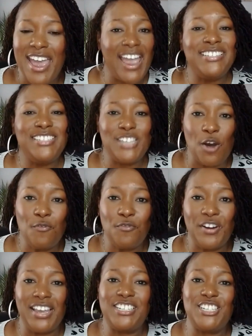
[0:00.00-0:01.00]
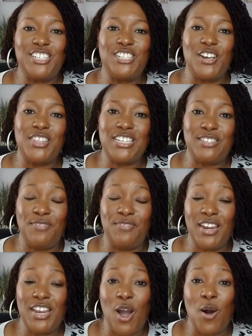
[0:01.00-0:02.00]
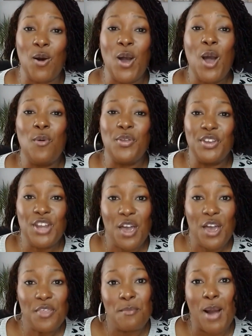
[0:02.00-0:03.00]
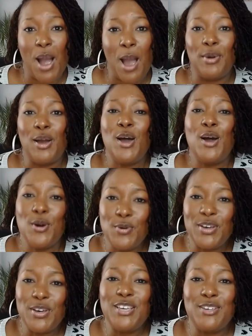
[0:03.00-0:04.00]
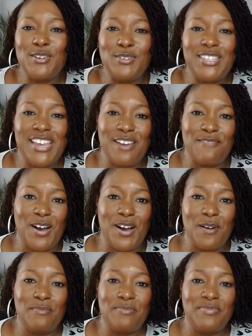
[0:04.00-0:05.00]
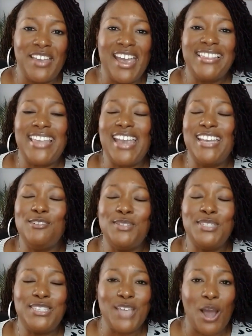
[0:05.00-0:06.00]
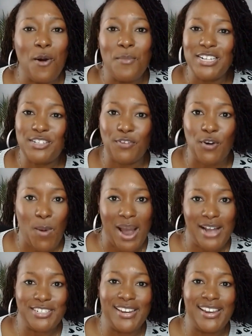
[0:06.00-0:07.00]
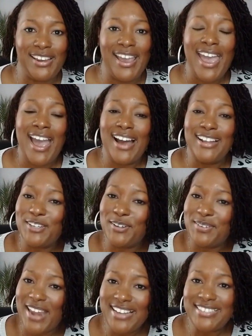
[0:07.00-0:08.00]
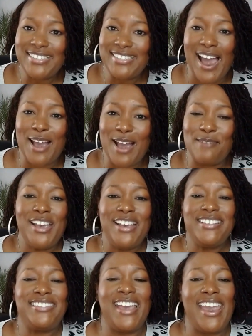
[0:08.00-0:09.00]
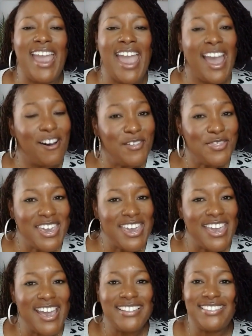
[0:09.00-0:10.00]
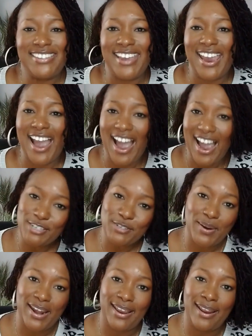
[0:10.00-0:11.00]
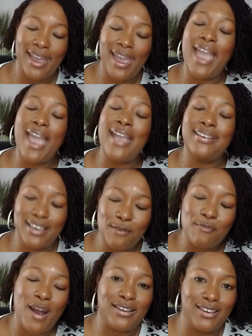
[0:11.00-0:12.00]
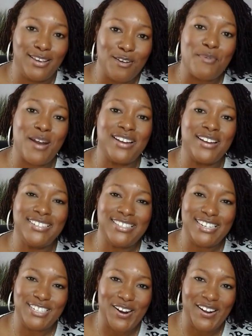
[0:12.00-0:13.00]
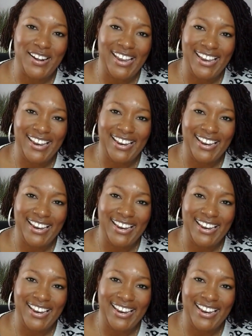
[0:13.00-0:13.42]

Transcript: and don't forget to share this video with another mom who could use the info. Thank you so much for watching. Until next time, stay healthy, stay hydrated, and keep rocking your pregnancy journey.